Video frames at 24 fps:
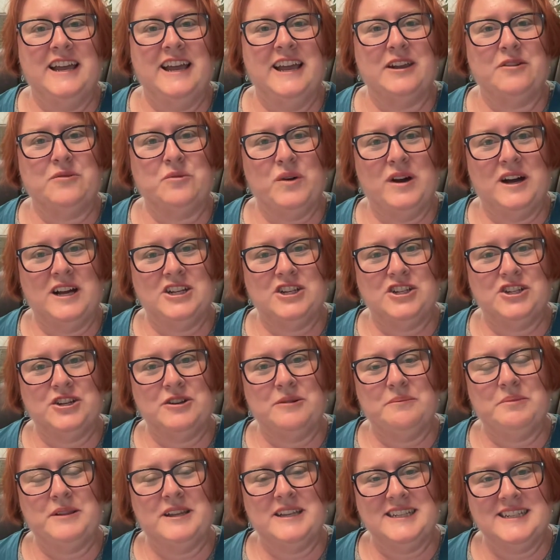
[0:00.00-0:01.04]
and watch
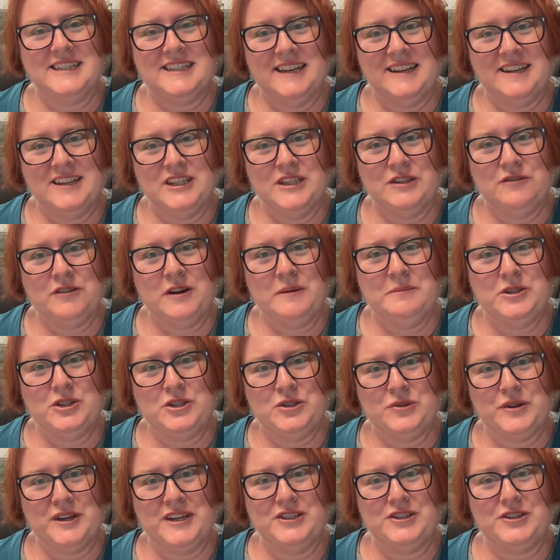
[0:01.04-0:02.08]
Placentas from
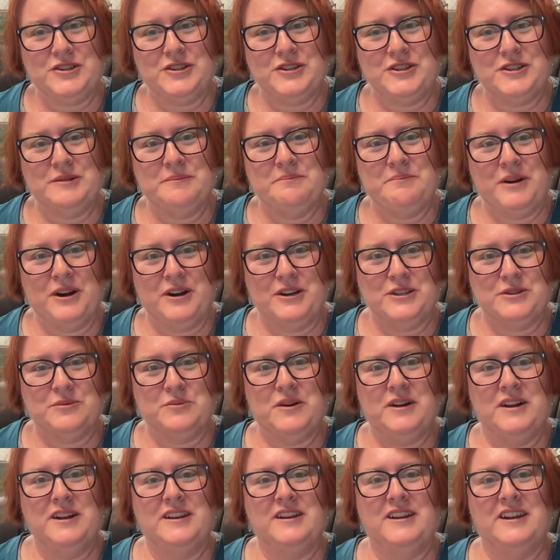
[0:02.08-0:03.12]
Strangers, parts
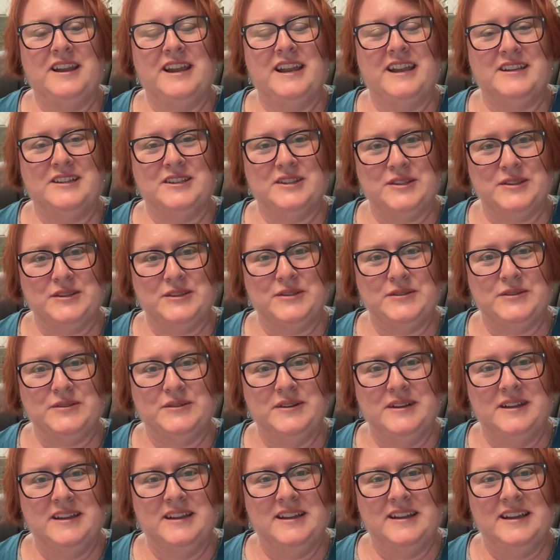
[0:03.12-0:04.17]
1 and 2
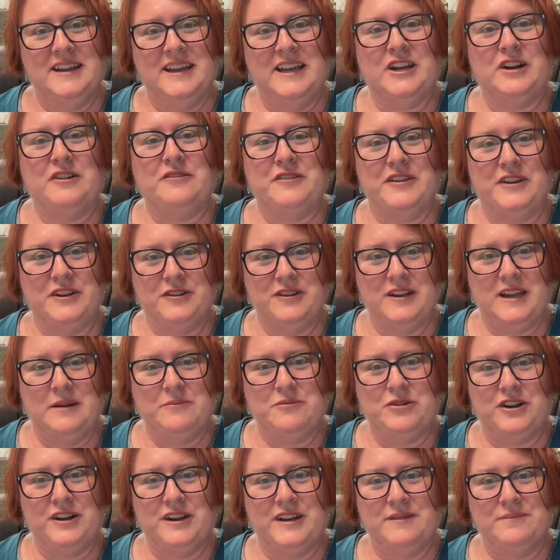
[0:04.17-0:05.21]
in our video
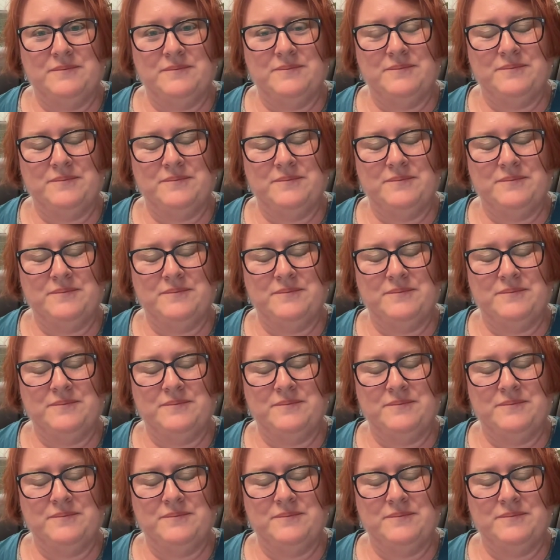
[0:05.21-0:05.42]
library.